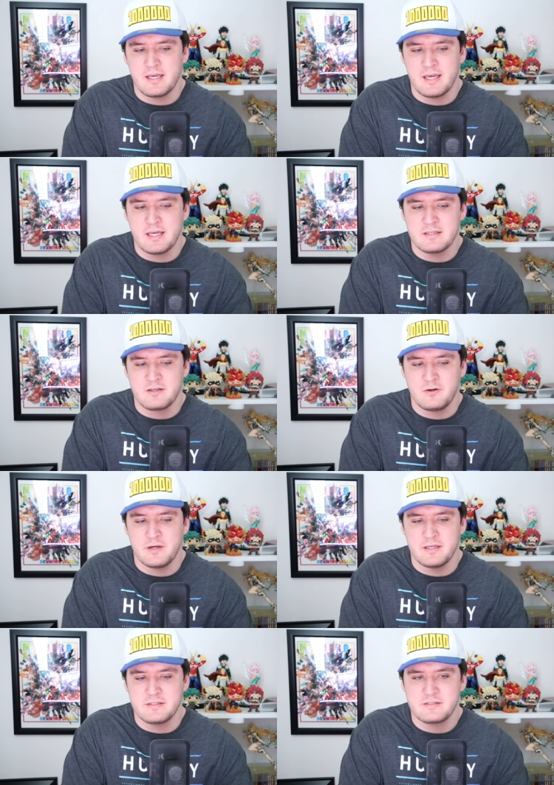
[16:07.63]
And as
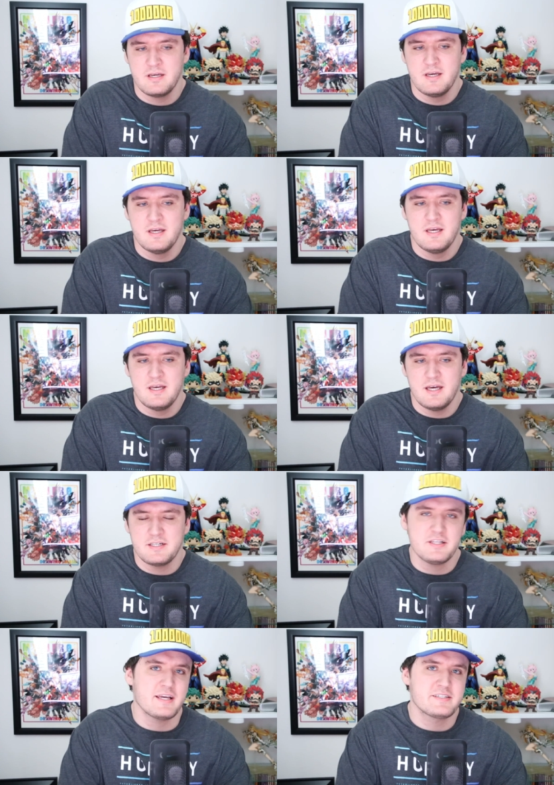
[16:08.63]
always,
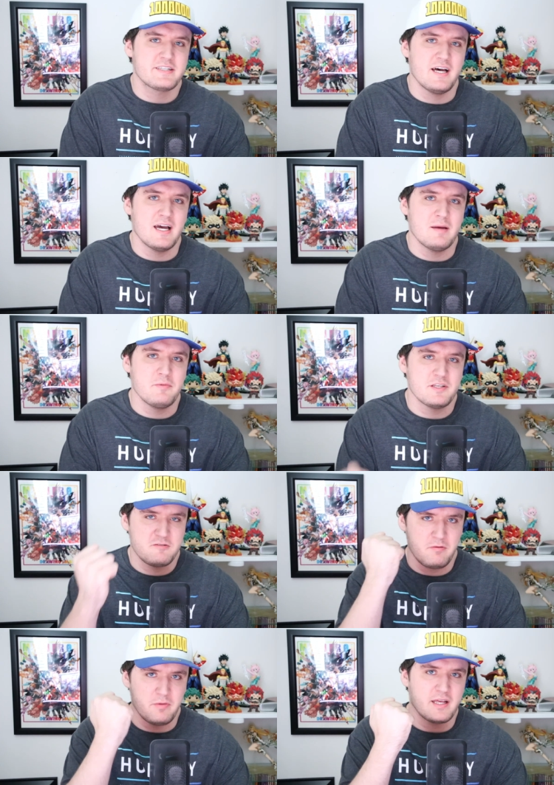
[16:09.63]
until next time, this has
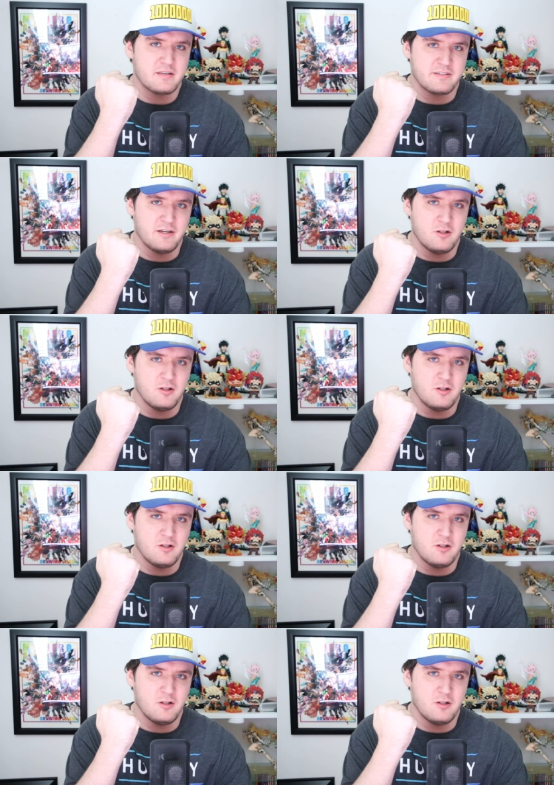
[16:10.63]
been Mighty Gazelle.